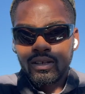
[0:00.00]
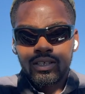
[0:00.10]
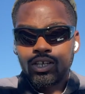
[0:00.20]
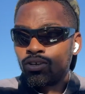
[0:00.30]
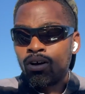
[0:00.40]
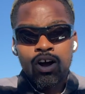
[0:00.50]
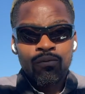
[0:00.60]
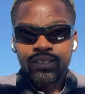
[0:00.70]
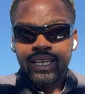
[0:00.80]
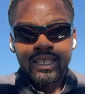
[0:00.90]
So don't
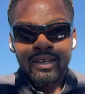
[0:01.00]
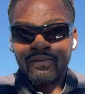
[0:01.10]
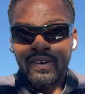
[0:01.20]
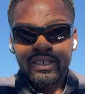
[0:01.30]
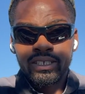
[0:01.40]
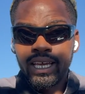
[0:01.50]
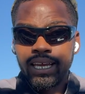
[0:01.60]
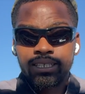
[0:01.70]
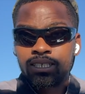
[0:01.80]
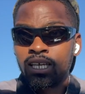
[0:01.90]
overthink them first
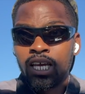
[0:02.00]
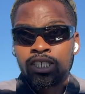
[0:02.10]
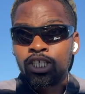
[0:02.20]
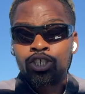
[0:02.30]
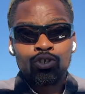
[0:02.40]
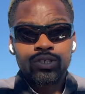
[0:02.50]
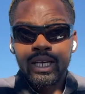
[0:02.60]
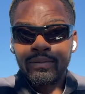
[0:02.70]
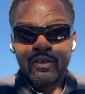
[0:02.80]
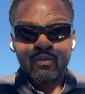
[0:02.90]
dates. Just do
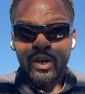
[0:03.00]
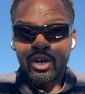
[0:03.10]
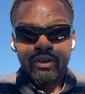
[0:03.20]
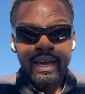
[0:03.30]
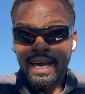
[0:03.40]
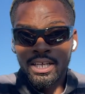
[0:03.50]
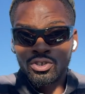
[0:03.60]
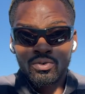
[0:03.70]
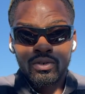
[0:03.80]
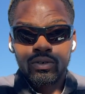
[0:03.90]
something real
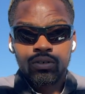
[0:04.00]
casual.